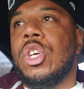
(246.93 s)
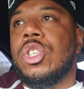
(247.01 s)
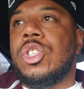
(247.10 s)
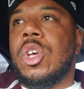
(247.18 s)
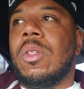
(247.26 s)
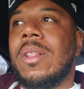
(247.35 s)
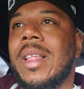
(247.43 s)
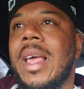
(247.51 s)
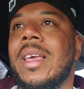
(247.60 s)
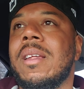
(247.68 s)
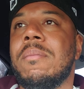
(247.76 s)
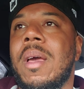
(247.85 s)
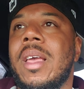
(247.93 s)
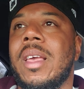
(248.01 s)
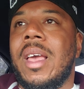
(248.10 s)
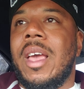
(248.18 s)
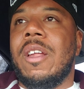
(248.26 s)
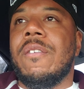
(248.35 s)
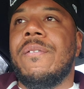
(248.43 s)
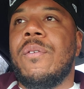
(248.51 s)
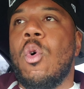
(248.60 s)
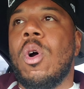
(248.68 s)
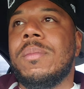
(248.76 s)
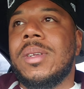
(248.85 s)
so that they can make
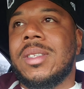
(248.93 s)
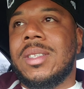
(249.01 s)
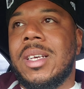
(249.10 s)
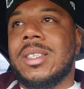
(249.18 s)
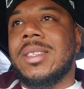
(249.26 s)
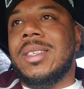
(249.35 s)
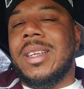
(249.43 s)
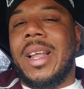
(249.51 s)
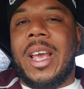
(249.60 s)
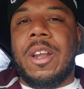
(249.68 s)
informed decisions and